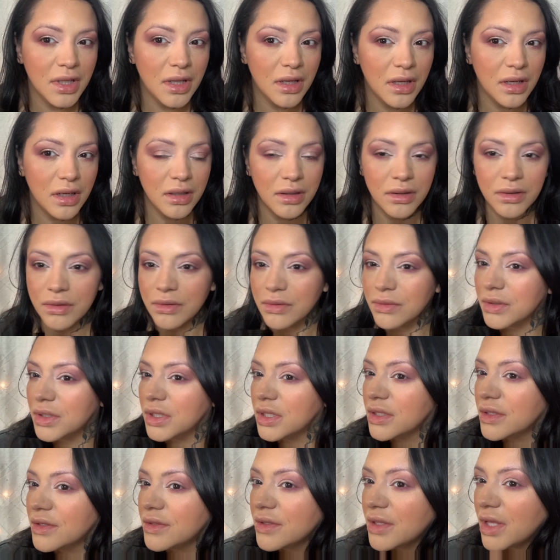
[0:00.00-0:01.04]
Oh,
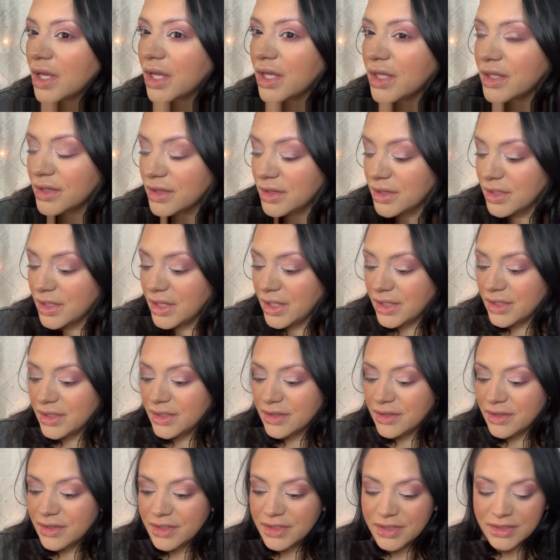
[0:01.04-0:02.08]
I like
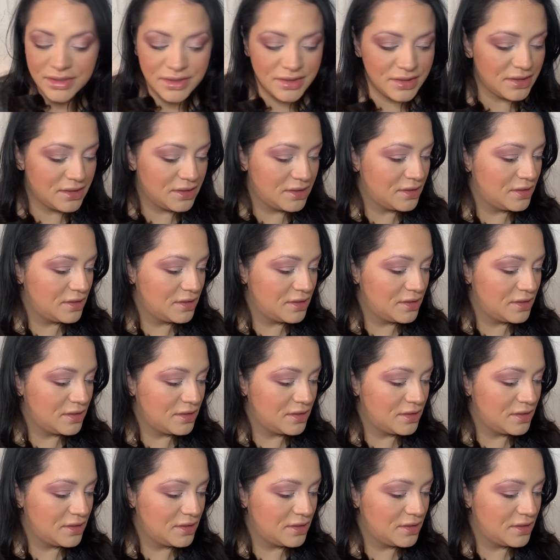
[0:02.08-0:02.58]
this.